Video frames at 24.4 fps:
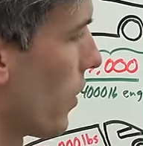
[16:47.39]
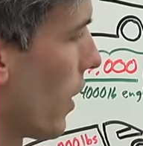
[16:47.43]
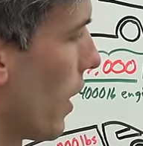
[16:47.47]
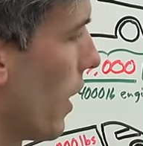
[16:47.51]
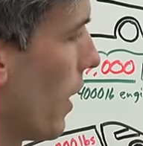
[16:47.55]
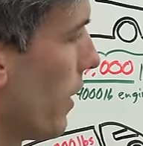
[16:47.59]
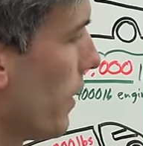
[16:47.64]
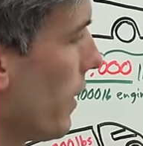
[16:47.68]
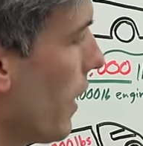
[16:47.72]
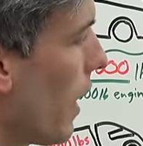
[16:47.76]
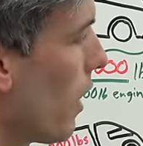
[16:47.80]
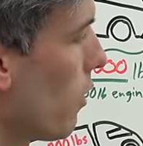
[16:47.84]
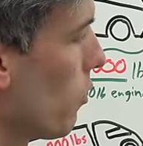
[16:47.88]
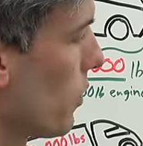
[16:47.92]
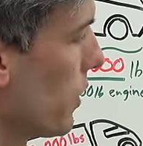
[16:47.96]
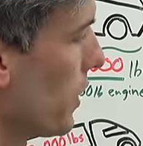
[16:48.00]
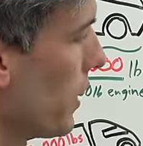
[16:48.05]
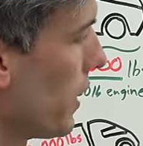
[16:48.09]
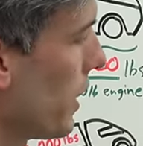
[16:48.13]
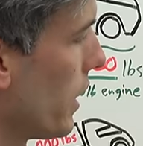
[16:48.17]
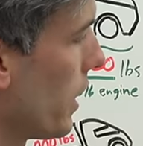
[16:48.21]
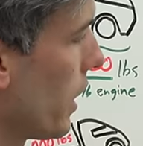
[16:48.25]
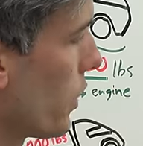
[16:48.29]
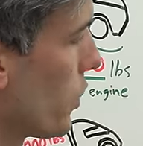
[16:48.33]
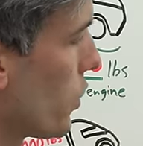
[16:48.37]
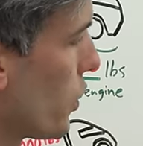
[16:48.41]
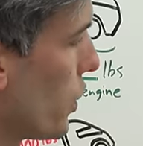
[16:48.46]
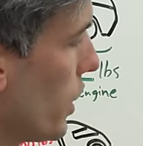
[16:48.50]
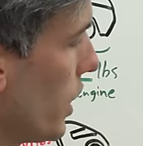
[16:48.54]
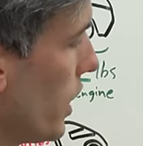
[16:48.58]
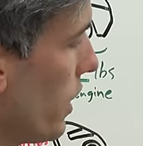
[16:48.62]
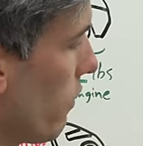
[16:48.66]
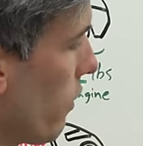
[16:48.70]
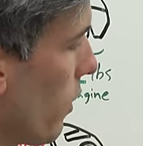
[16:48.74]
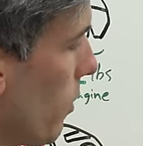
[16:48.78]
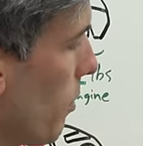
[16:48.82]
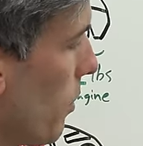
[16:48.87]
Uh, not really
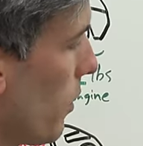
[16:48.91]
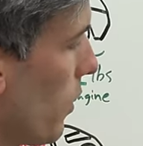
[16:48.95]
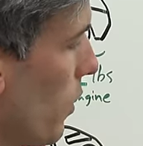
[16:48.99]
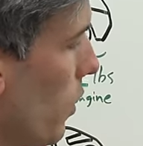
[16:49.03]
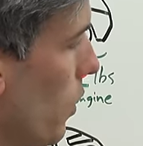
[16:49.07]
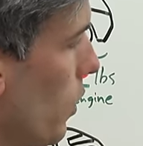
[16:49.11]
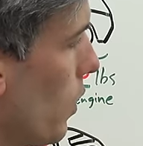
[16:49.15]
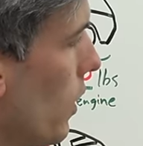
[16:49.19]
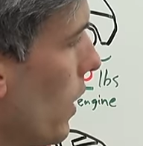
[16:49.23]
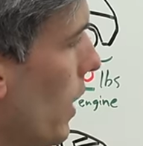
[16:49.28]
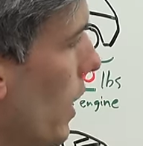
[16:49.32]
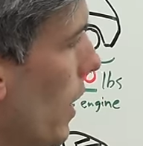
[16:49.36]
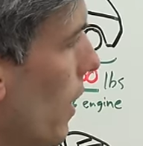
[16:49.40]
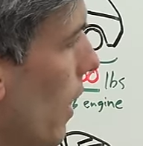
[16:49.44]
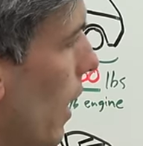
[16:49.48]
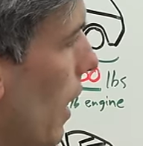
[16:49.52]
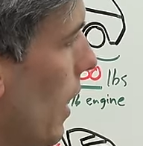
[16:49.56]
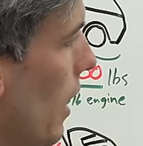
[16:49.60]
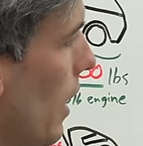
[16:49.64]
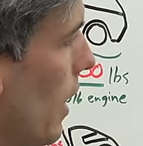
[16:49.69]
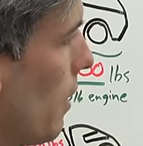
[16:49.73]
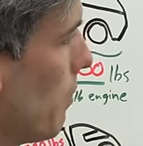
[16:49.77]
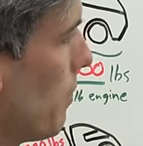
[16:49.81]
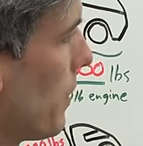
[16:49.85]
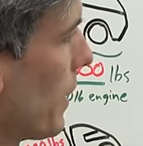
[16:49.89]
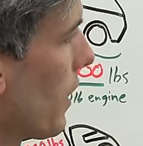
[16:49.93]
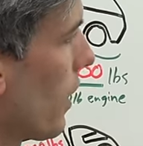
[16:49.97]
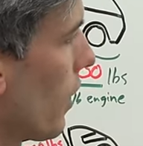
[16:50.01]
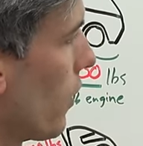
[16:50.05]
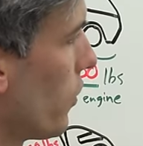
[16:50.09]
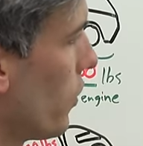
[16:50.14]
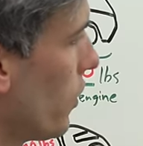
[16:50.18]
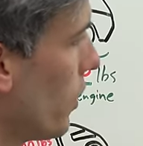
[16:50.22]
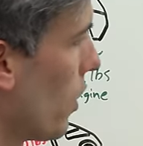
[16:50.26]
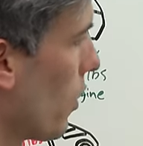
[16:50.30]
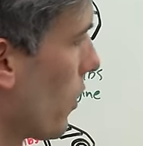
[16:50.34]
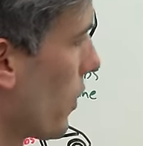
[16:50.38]
achievable uh,
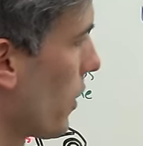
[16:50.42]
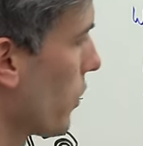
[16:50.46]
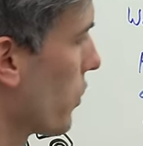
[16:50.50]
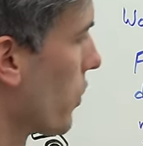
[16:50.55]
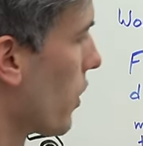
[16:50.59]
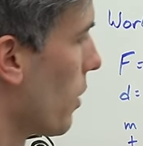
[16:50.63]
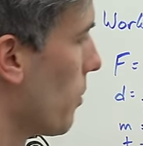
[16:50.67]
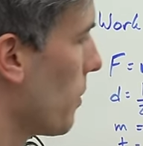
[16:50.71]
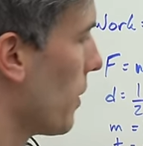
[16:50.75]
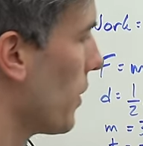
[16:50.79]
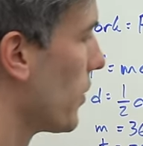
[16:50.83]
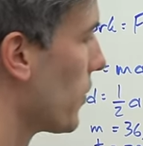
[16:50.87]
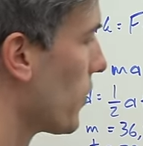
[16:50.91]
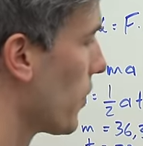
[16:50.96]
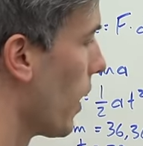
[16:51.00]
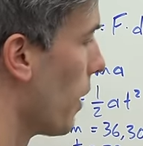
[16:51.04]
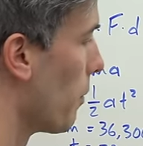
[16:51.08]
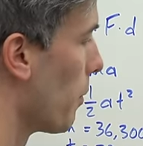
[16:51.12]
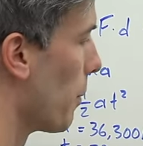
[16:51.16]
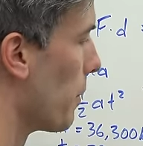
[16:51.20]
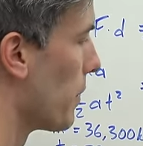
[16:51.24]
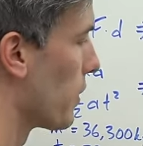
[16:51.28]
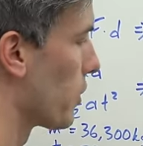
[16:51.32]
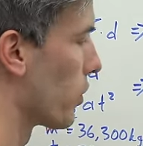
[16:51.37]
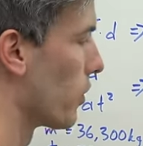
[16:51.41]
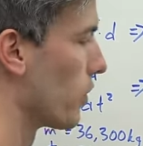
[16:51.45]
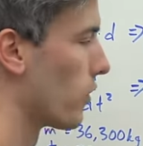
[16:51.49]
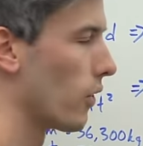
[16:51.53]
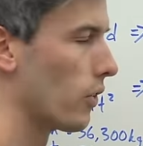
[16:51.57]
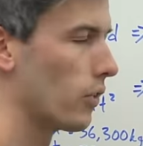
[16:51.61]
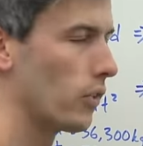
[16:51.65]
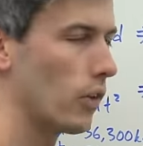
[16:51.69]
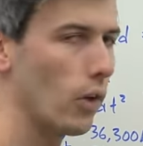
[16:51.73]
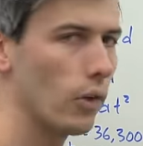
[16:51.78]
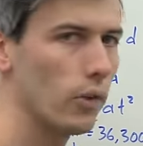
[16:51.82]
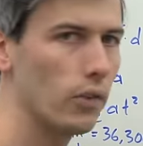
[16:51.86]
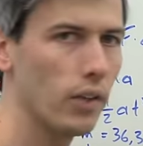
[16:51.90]
because you know there's going to be some emissions
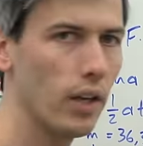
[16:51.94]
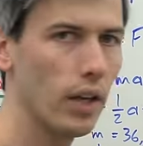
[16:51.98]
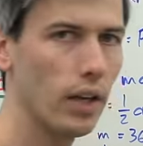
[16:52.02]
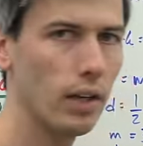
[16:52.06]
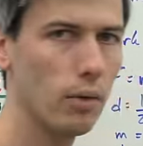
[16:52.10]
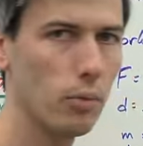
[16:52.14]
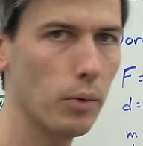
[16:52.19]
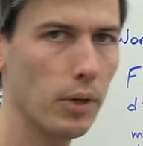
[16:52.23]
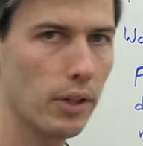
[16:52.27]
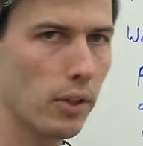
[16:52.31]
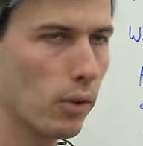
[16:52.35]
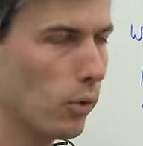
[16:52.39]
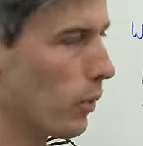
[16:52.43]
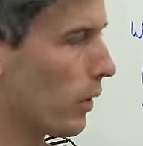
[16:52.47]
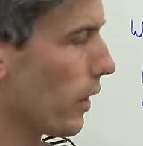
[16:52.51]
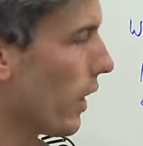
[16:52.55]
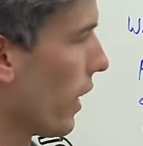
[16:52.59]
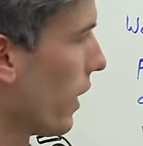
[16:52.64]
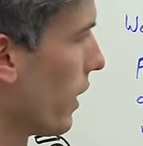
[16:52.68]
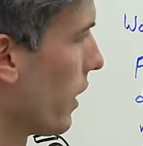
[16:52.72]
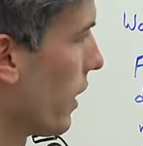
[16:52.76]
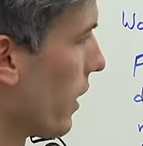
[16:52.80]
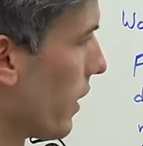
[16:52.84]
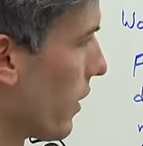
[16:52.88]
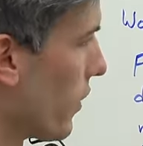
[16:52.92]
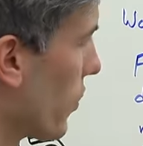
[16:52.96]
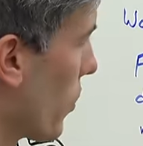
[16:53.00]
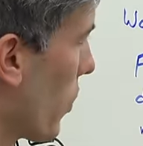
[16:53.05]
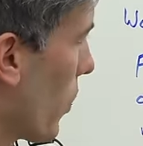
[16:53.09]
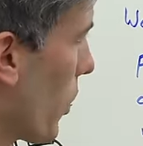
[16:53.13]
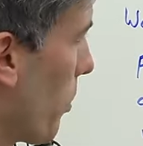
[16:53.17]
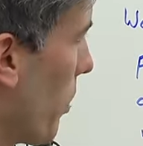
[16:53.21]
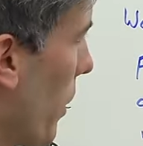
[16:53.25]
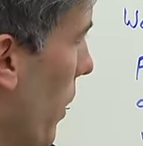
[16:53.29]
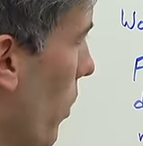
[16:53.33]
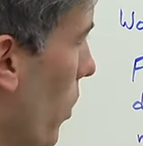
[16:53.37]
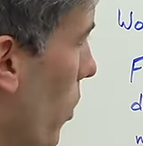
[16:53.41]
associated with creating
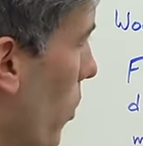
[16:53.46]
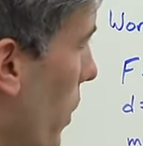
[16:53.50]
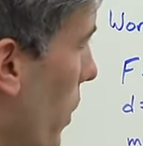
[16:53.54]
solar power,